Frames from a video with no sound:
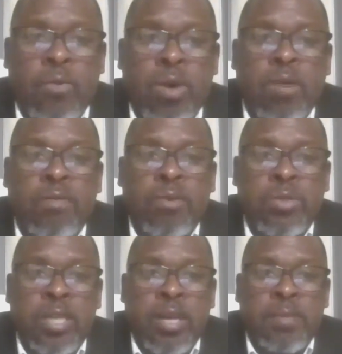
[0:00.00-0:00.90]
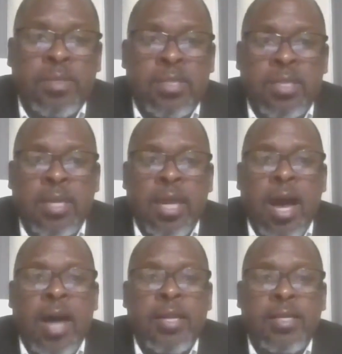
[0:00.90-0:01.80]
and one of those gaps is
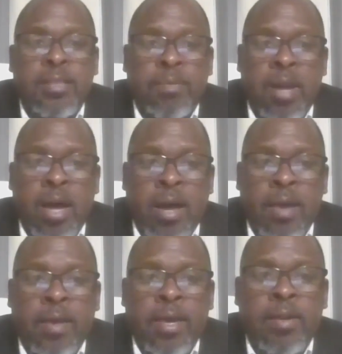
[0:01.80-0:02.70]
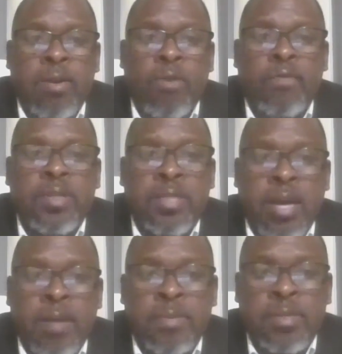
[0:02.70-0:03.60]
the undersupply and
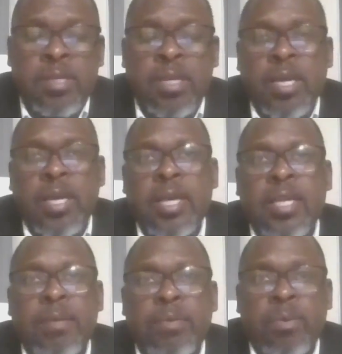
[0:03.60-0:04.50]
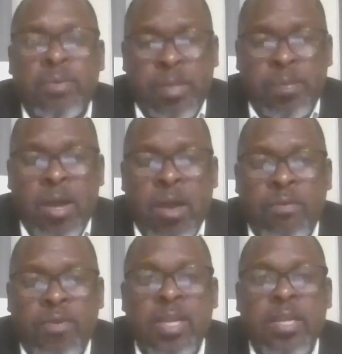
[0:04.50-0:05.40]
oftentimes inappro-
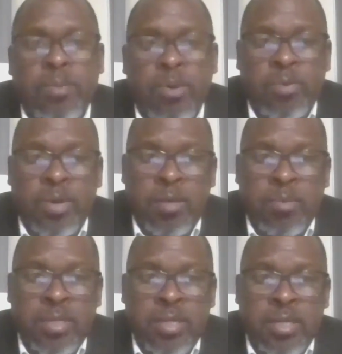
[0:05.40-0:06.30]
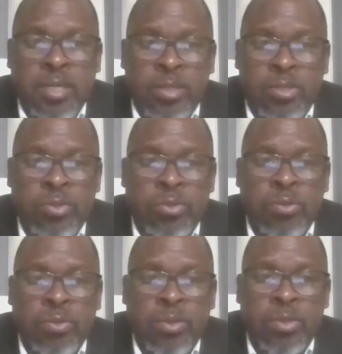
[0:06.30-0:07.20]
supply of inappropriate material
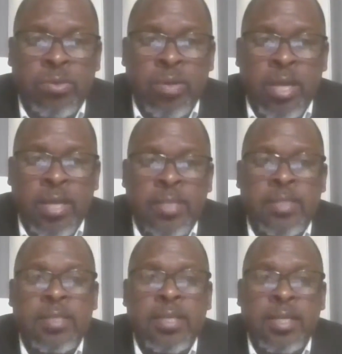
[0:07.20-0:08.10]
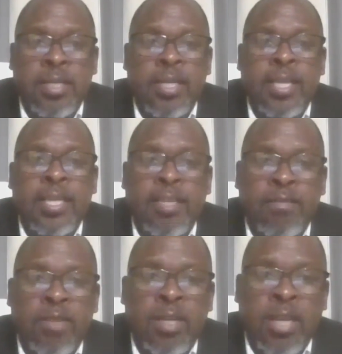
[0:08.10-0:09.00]
to to learners reading
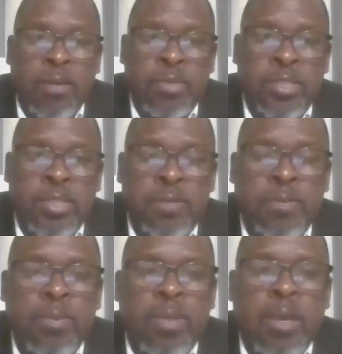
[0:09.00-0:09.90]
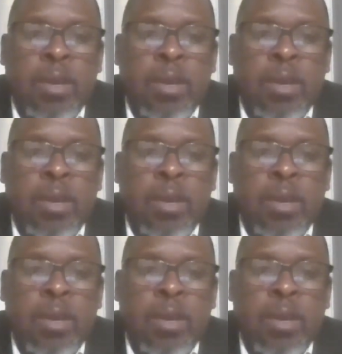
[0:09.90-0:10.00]
in different languages